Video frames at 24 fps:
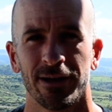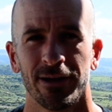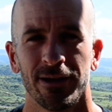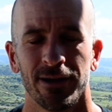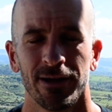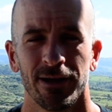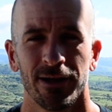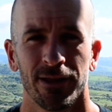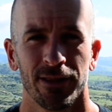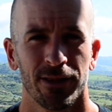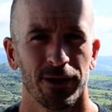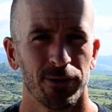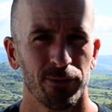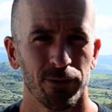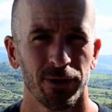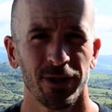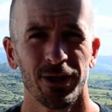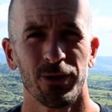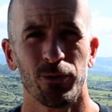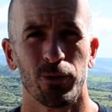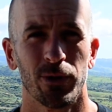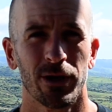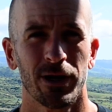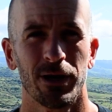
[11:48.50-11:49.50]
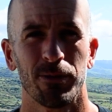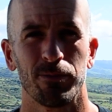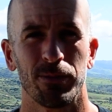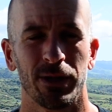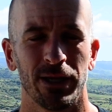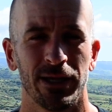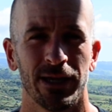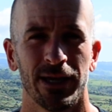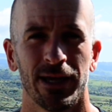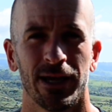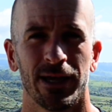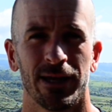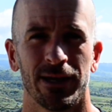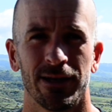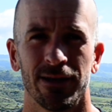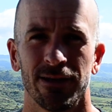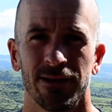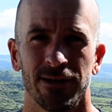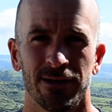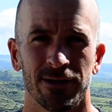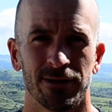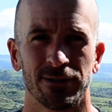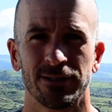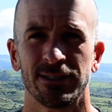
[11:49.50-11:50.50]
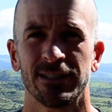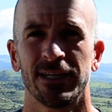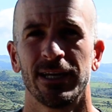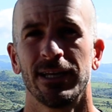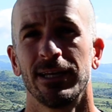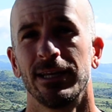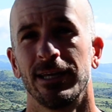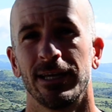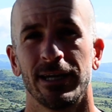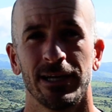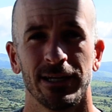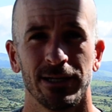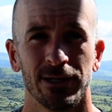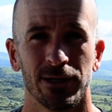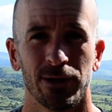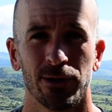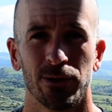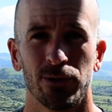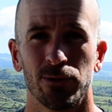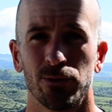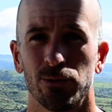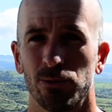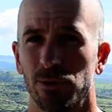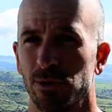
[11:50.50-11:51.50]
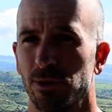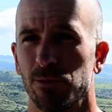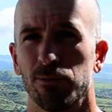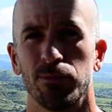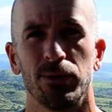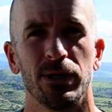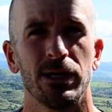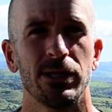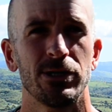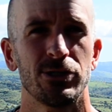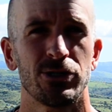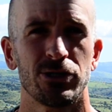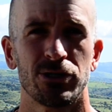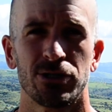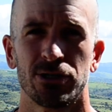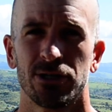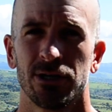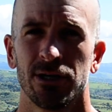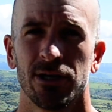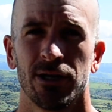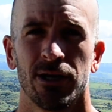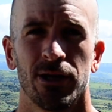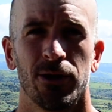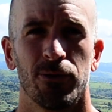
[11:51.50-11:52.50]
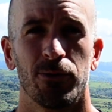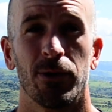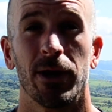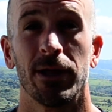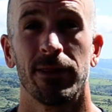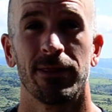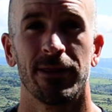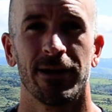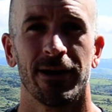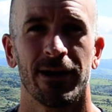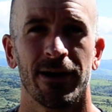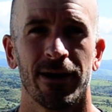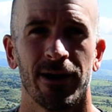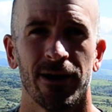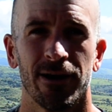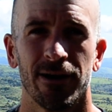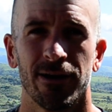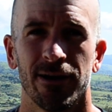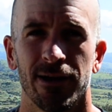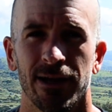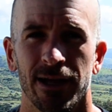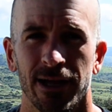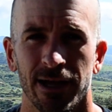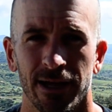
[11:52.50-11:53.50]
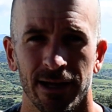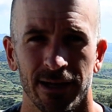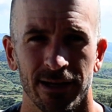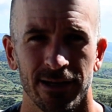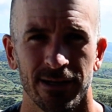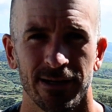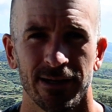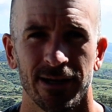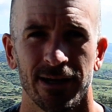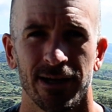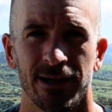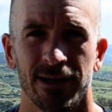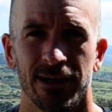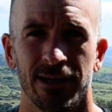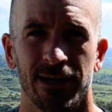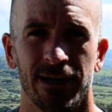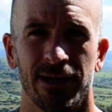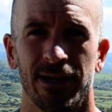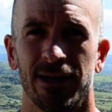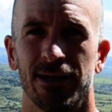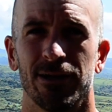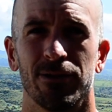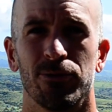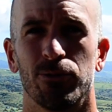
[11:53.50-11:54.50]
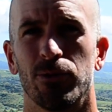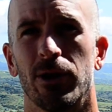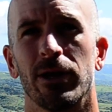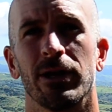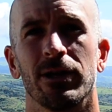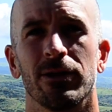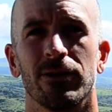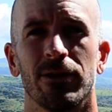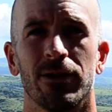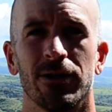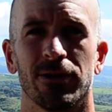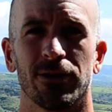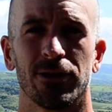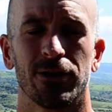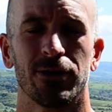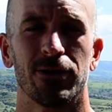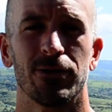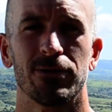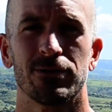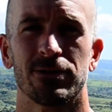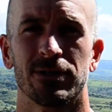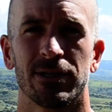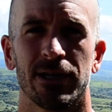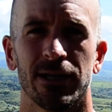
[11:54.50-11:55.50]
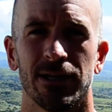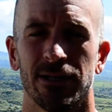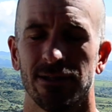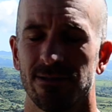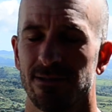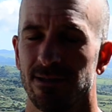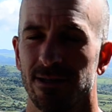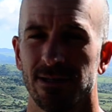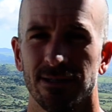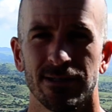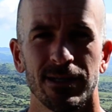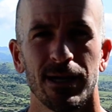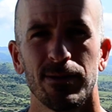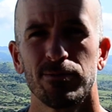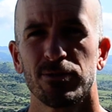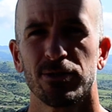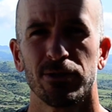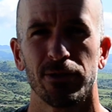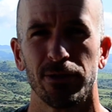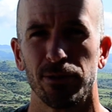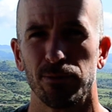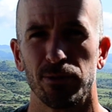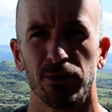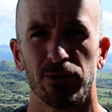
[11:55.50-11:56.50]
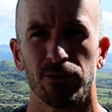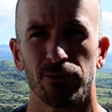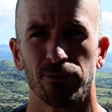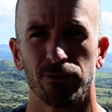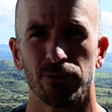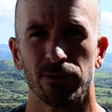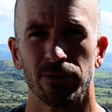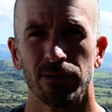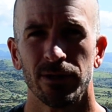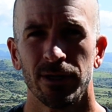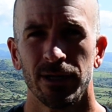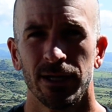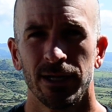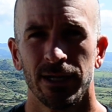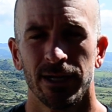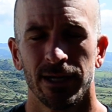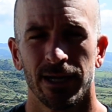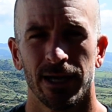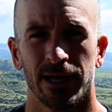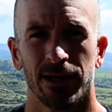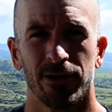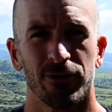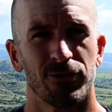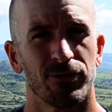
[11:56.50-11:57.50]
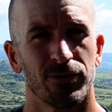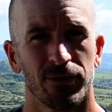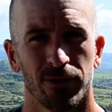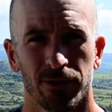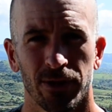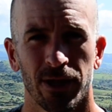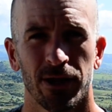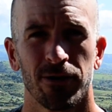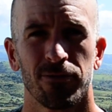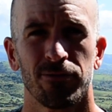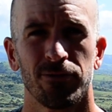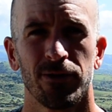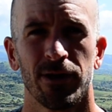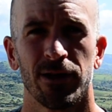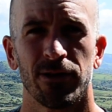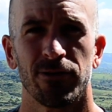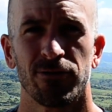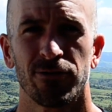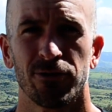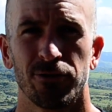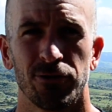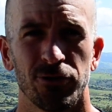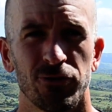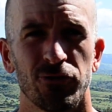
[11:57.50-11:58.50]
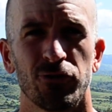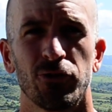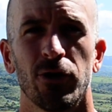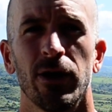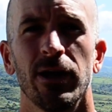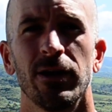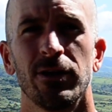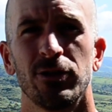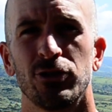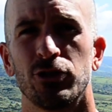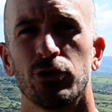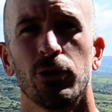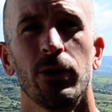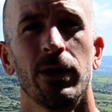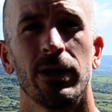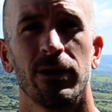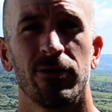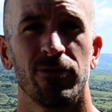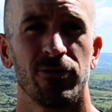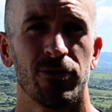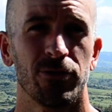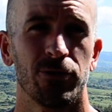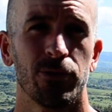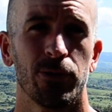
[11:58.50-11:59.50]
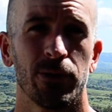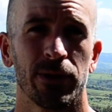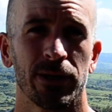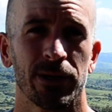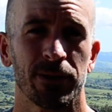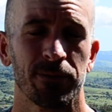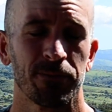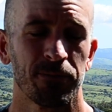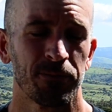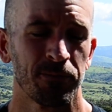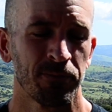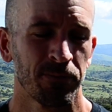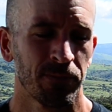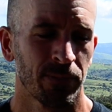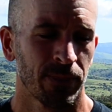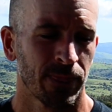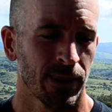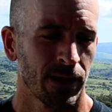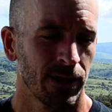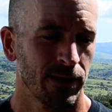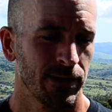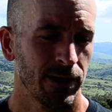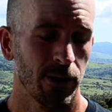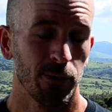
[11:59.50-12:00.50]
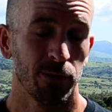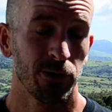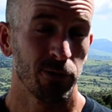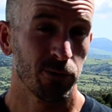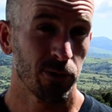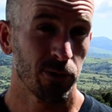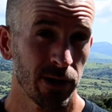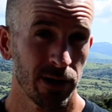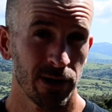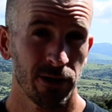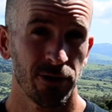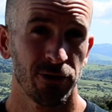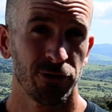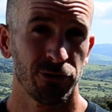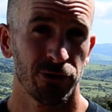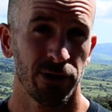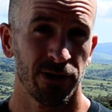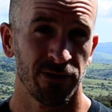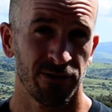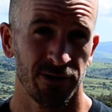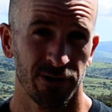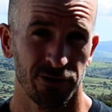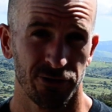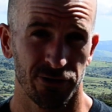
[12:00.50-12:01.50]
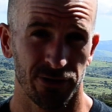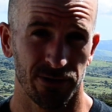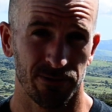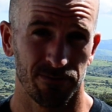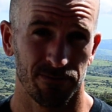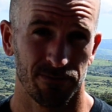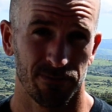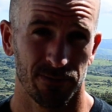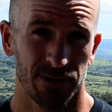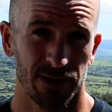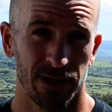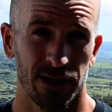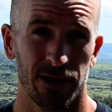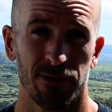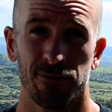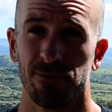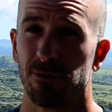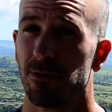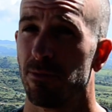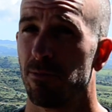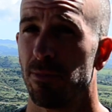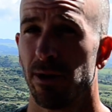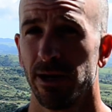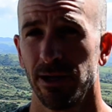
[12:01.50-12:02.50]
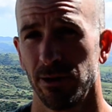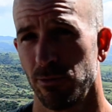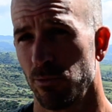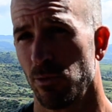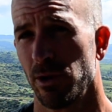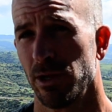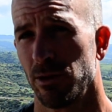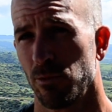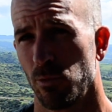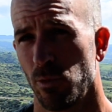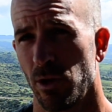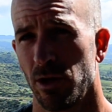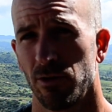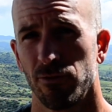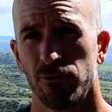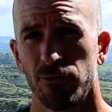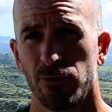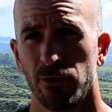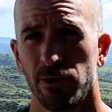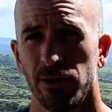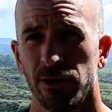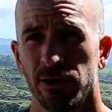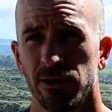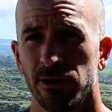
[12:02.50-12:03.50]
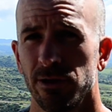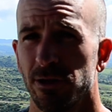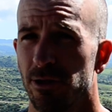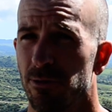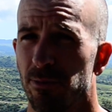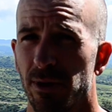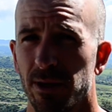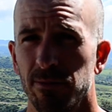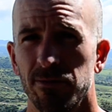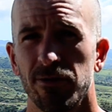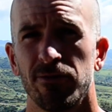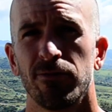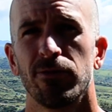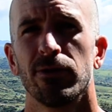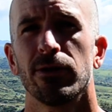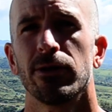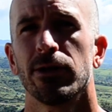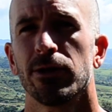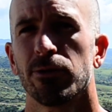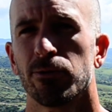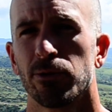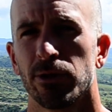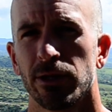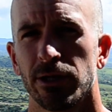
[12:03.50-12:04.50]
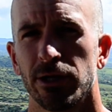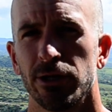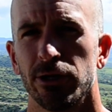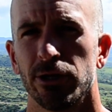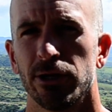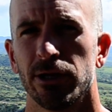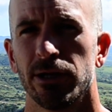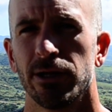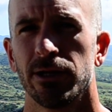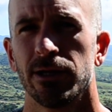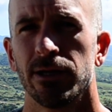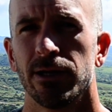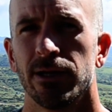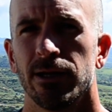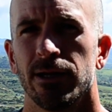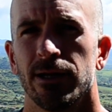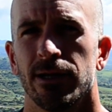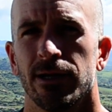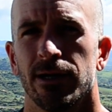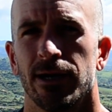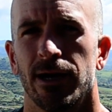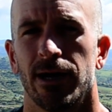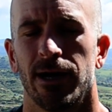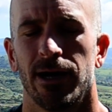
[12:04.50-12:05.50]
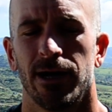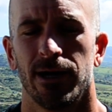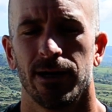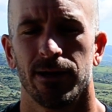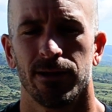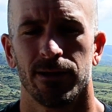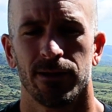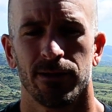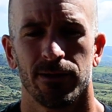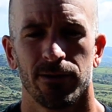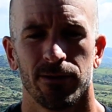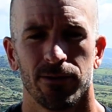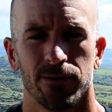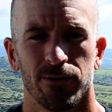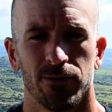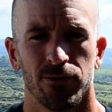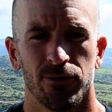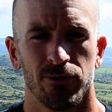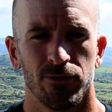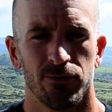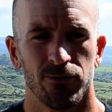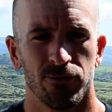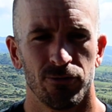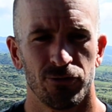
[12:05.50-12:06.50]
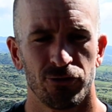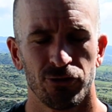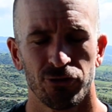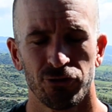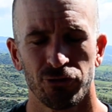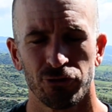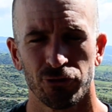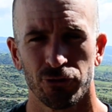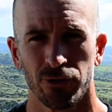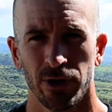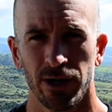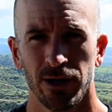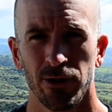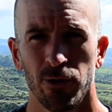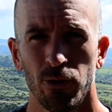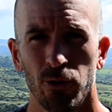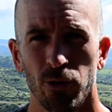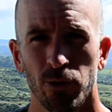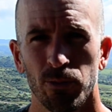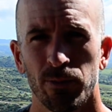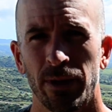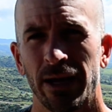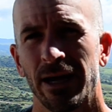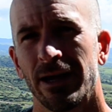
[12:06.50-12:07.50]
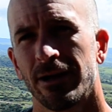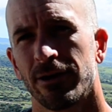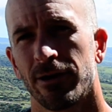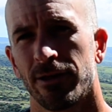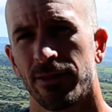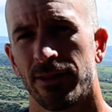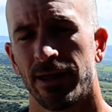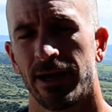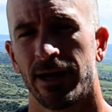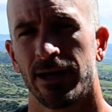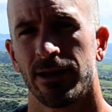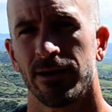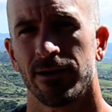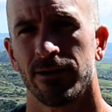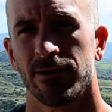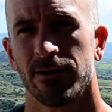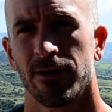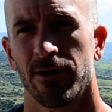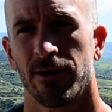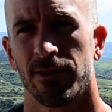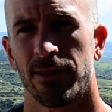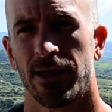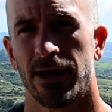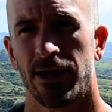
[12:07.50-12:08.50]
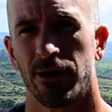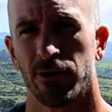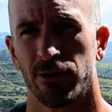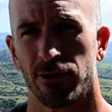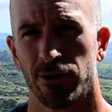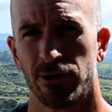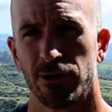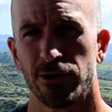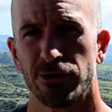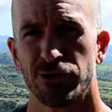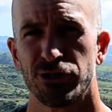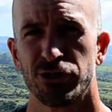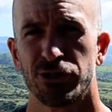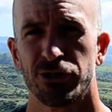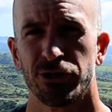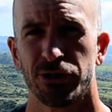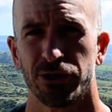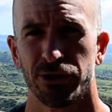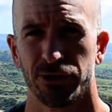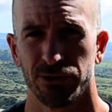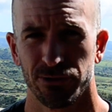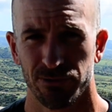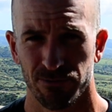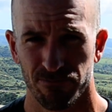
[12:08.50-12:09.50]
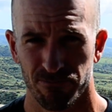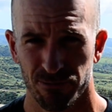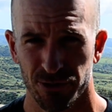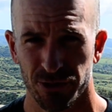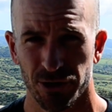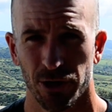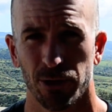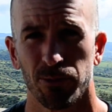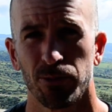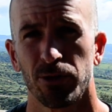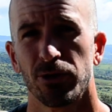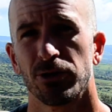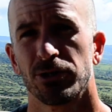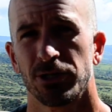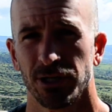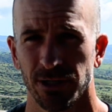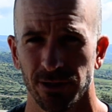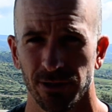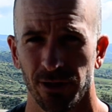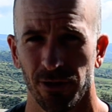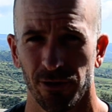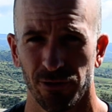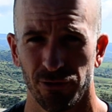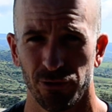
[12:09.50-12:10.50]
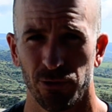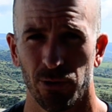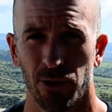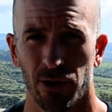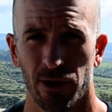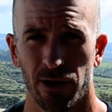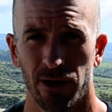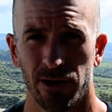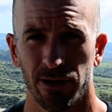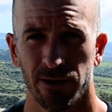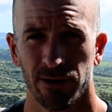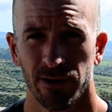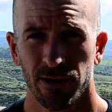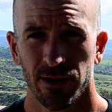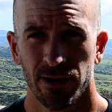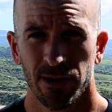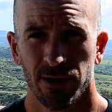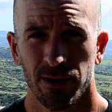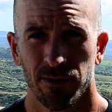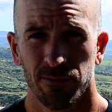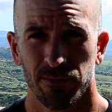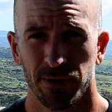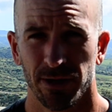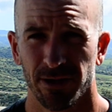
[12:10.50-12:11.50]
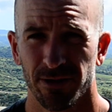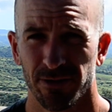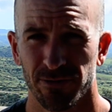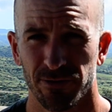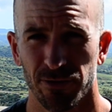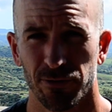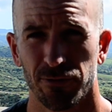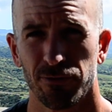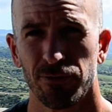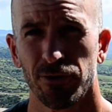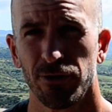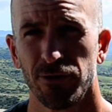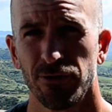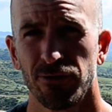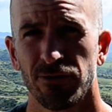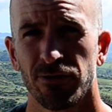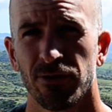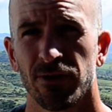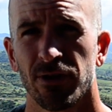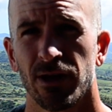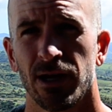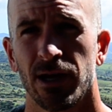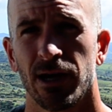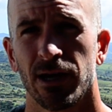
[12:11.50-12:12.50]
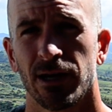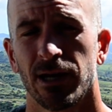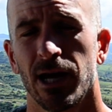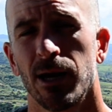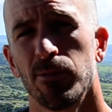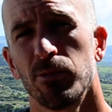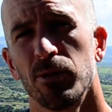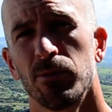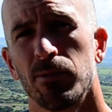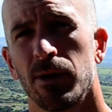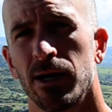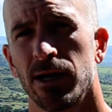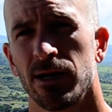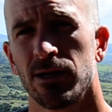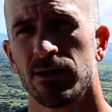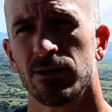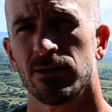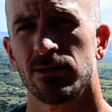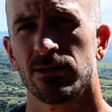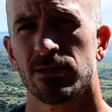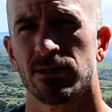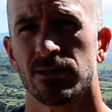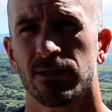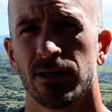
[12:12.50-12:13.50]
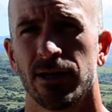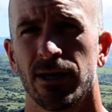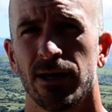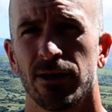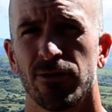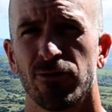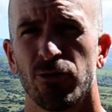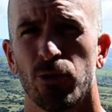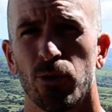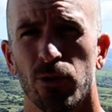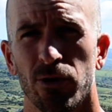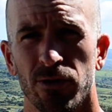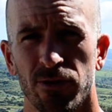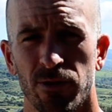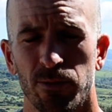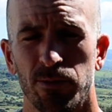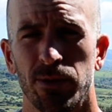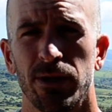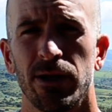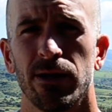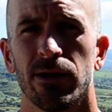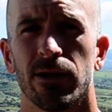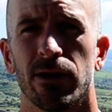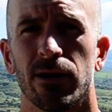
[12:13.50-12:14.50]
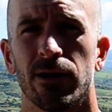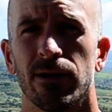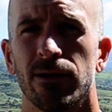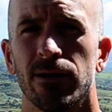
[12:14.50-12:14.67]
than really where it began? Near San Diego with a beach right there and running along the coastline. It's absolutely beautiful. And it's a lot of fun. So just try and enjoy it as you're doing it. Now, when you run of transition, if the bike went well for you, you may be feeling really good. Uh, just try to hold back on that urge to start pushing a little too hard, because the first couple miles toward the pier,